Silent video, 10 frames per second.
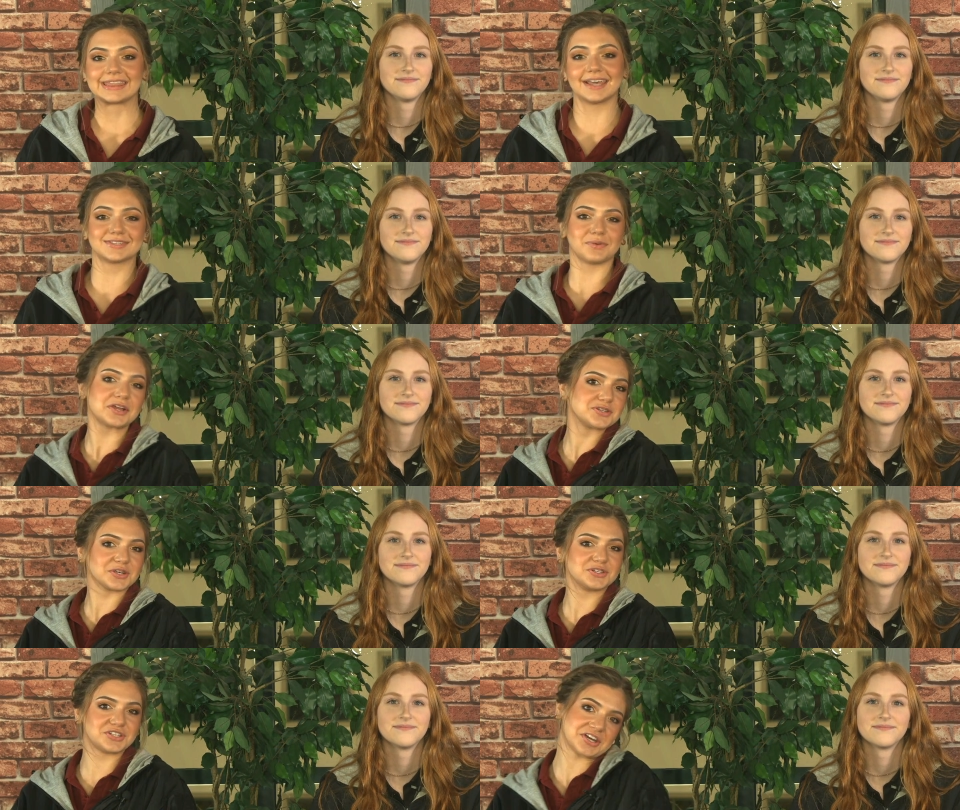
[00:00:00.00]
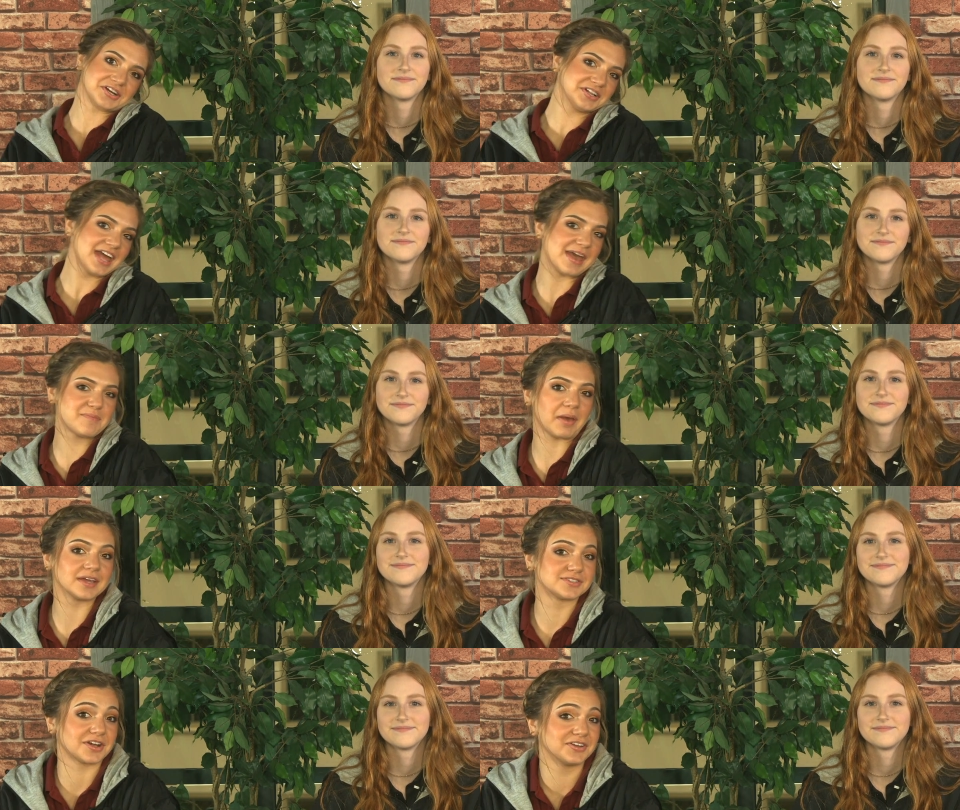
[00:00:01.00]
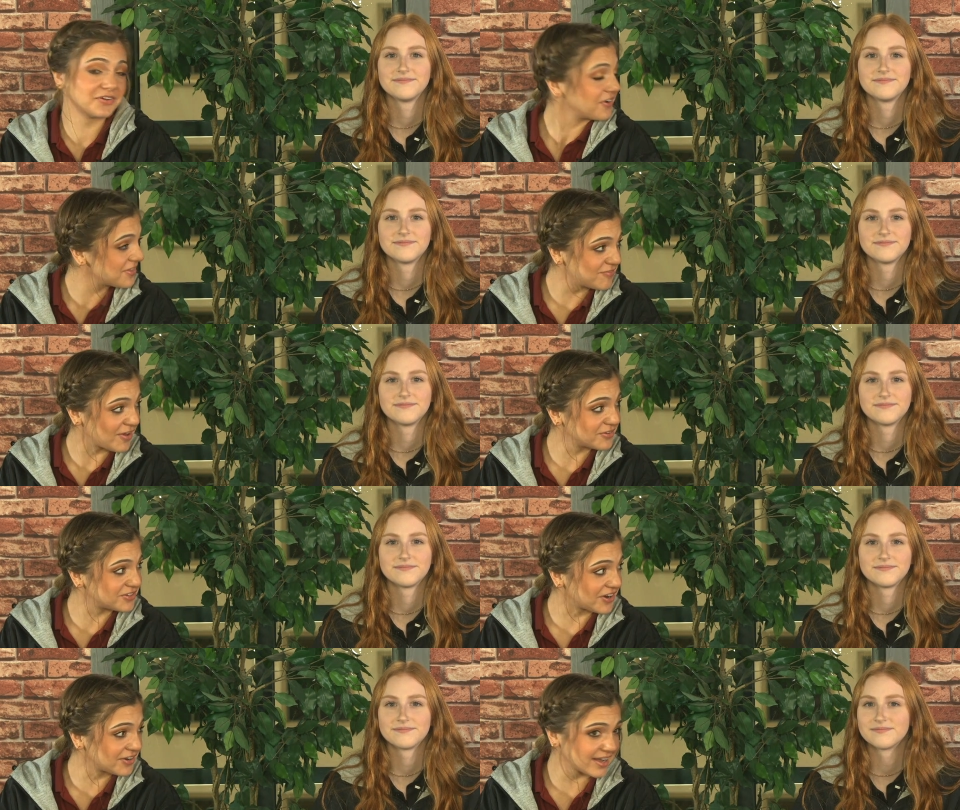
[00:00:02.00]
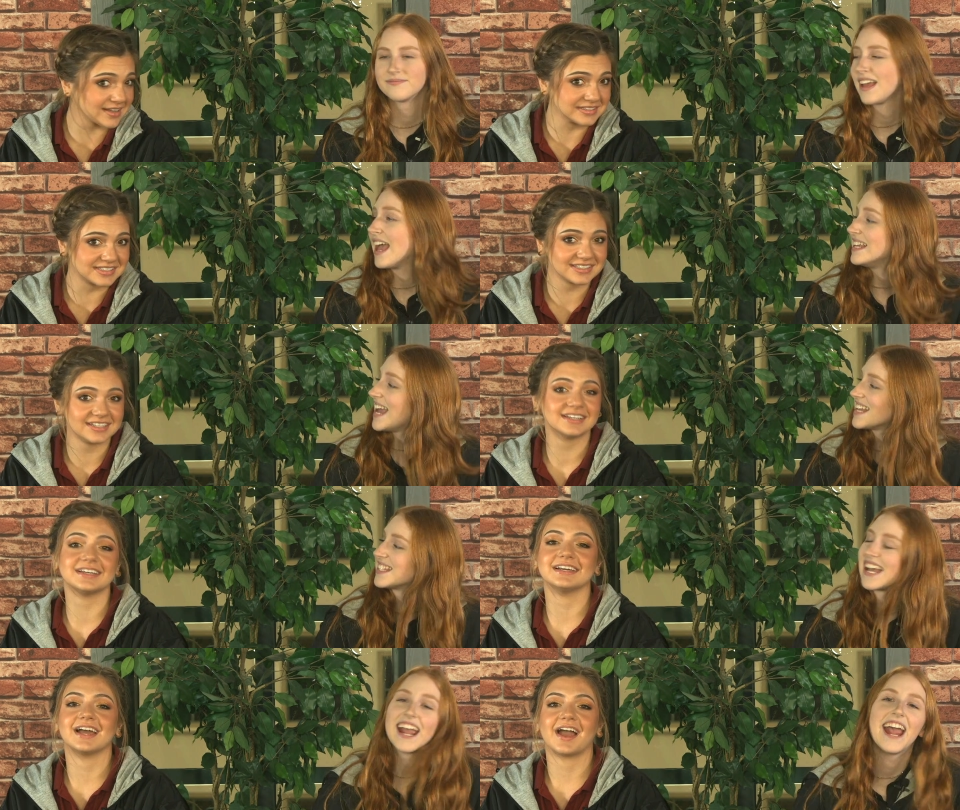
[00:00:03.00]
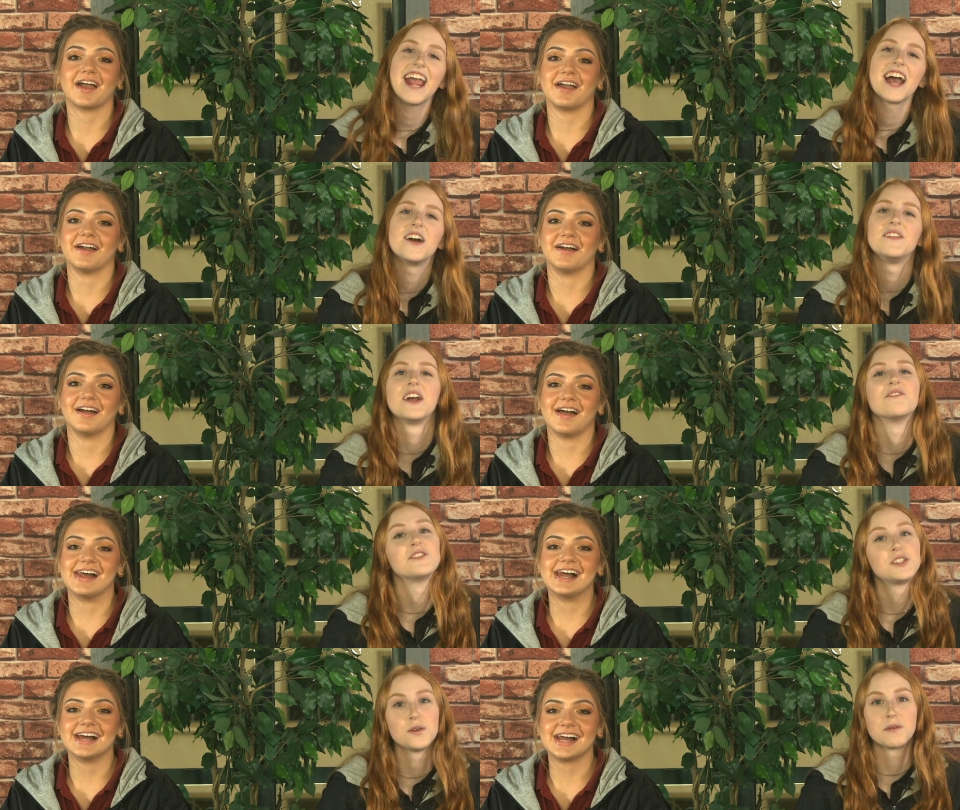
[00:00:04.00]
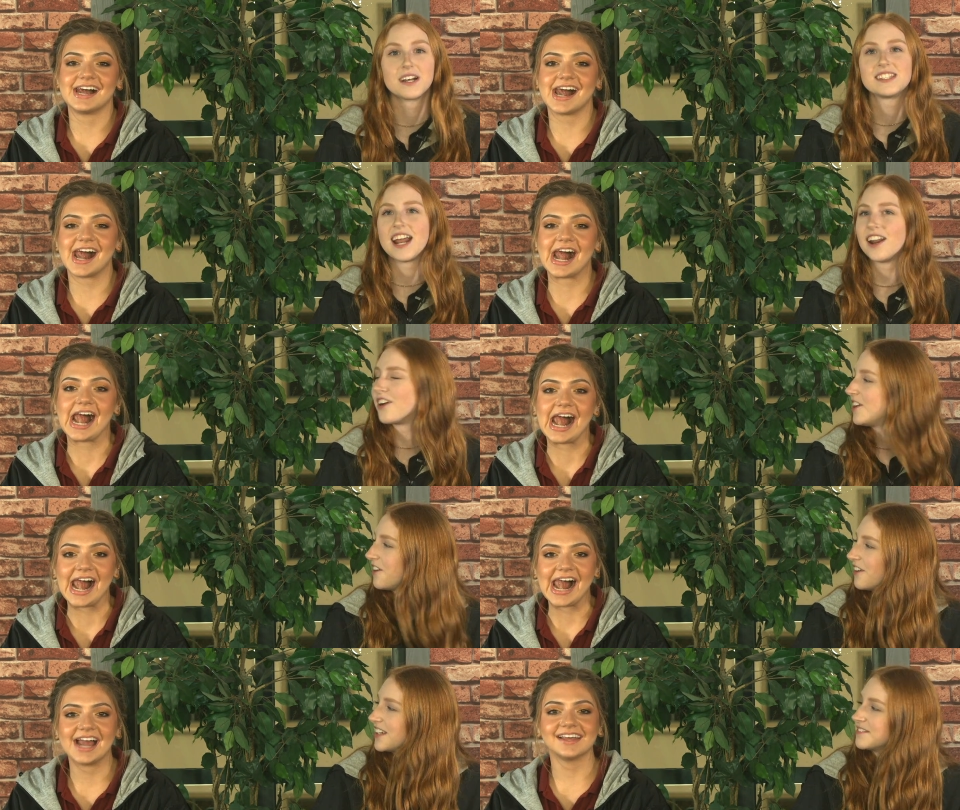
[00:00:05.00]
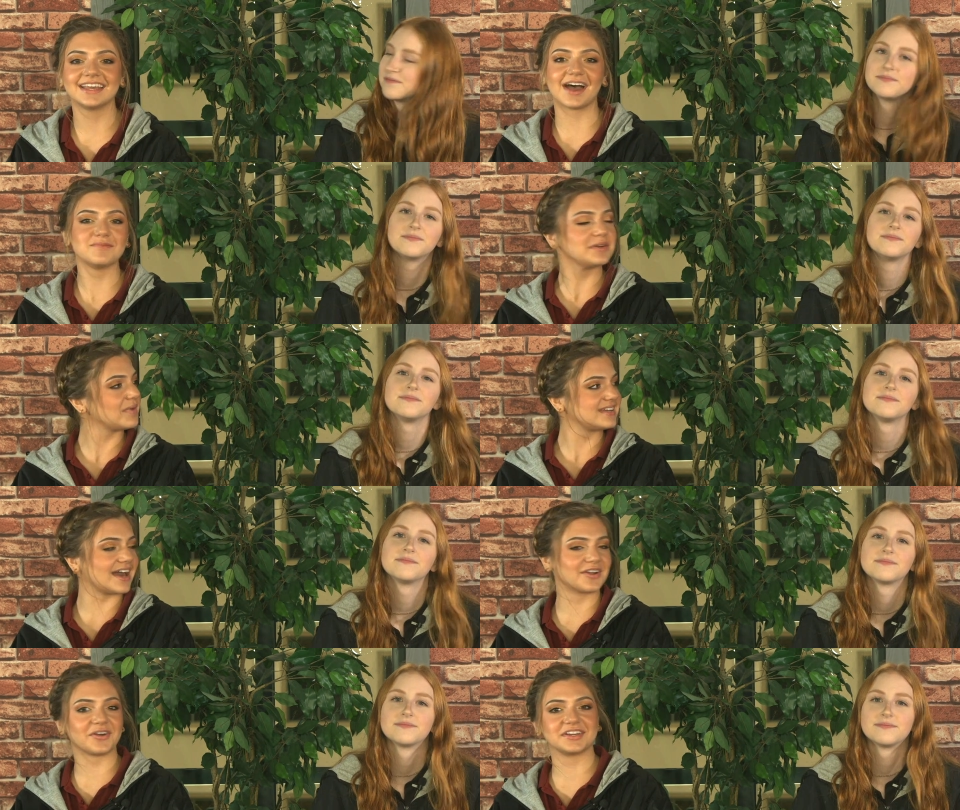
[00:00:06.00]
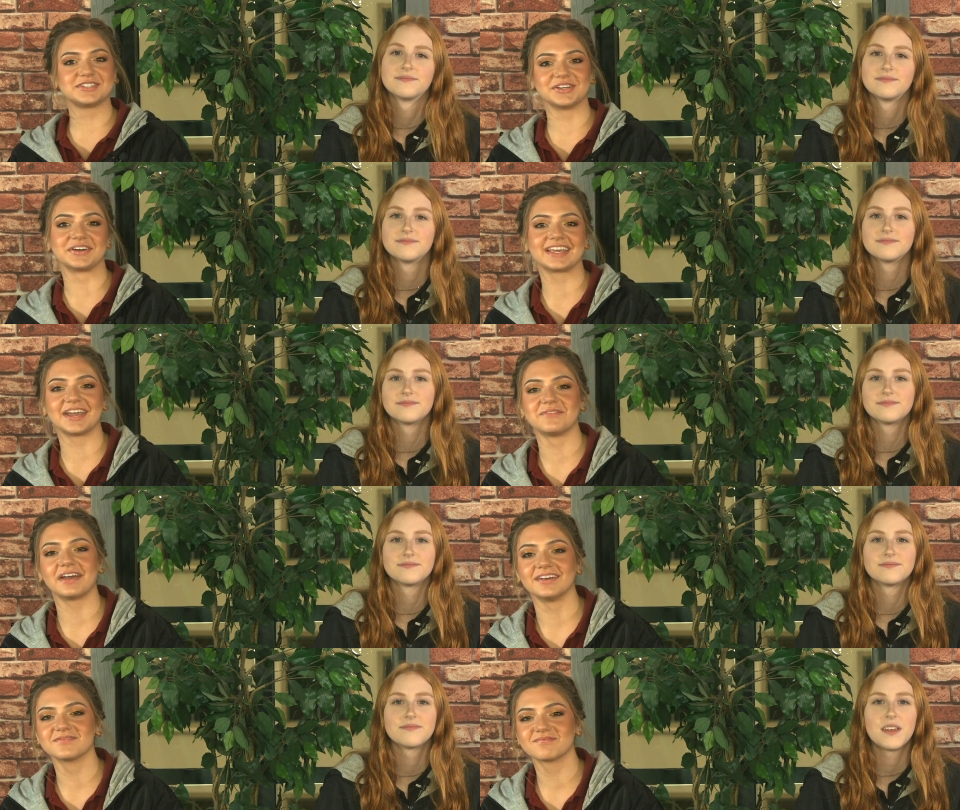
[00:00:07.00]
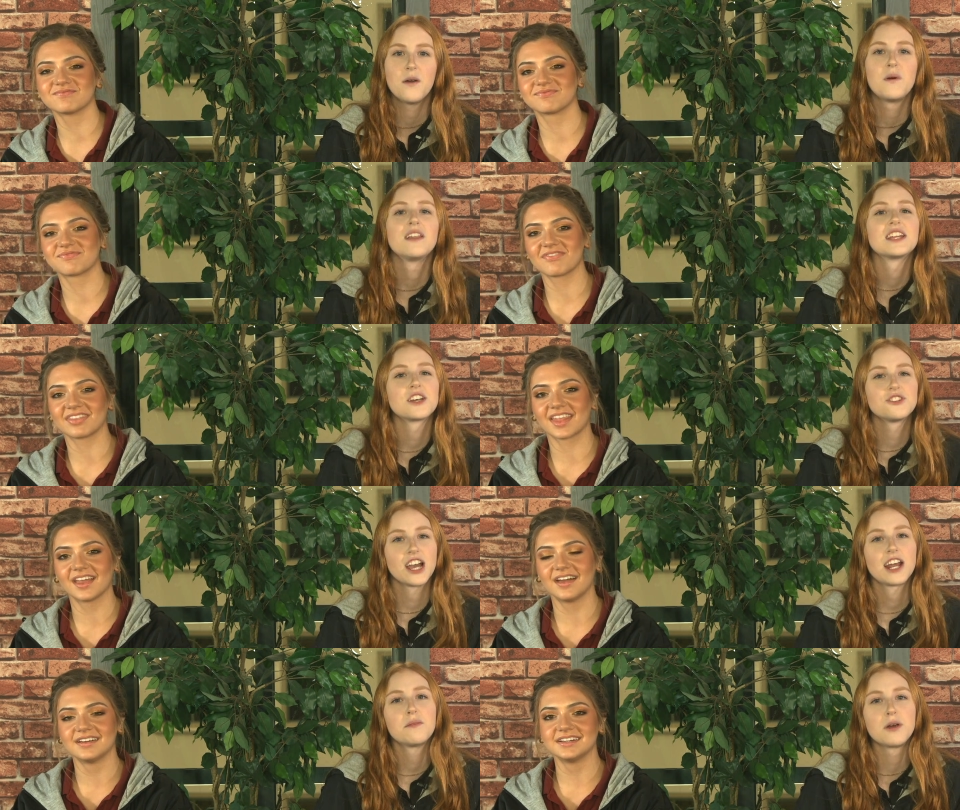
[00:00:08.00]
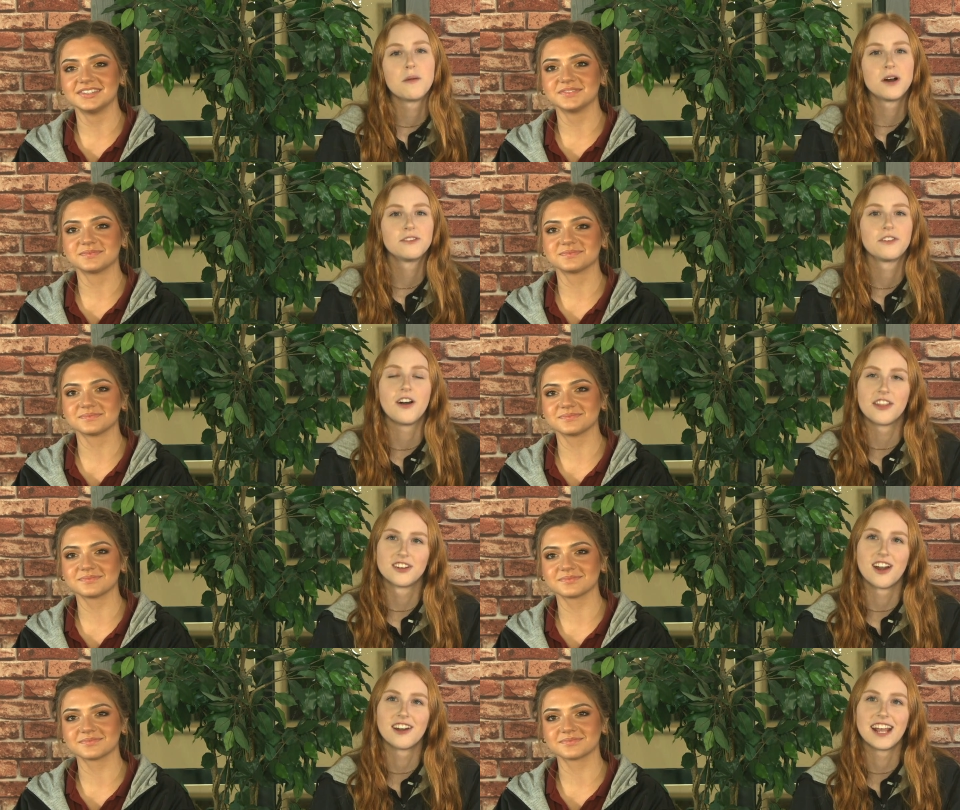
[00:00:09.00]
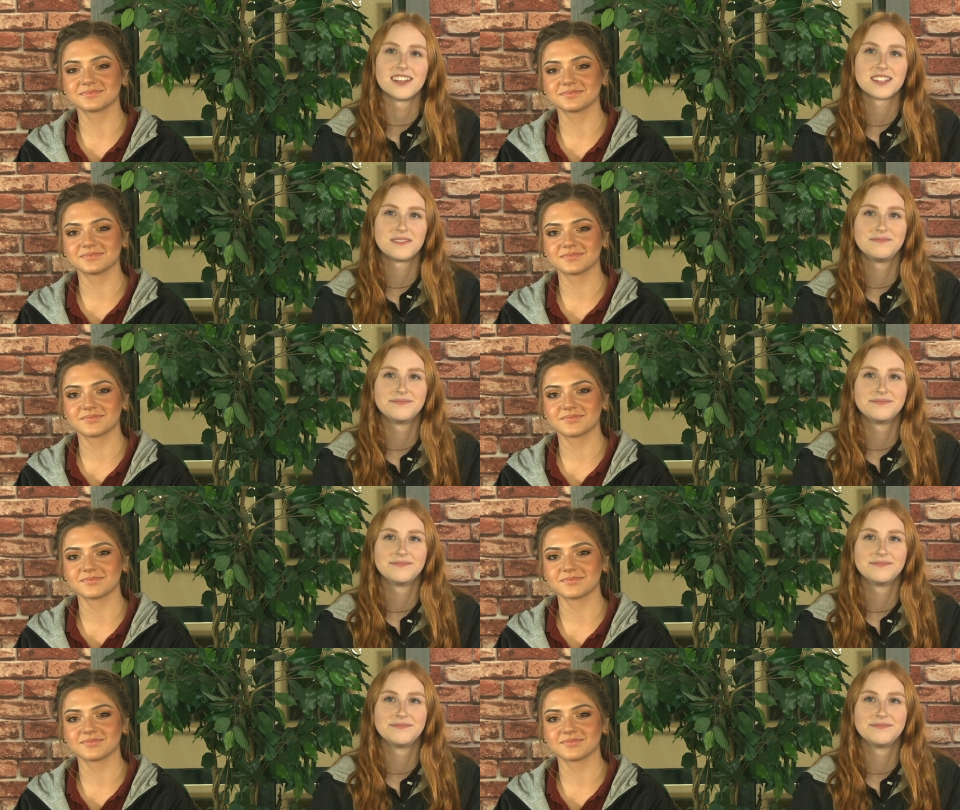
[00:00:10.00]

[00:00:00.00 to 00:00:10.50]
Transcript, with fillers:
Speaker 1: Thanks, Rachel and Jill. Hey, Paige, are you going to the father-daughter dance? Yes, I am, and I'm super excited. Are you going? Yeah, me and my dad are going too. I can't wait. Well, let's go check out a promo for father-daughter dance.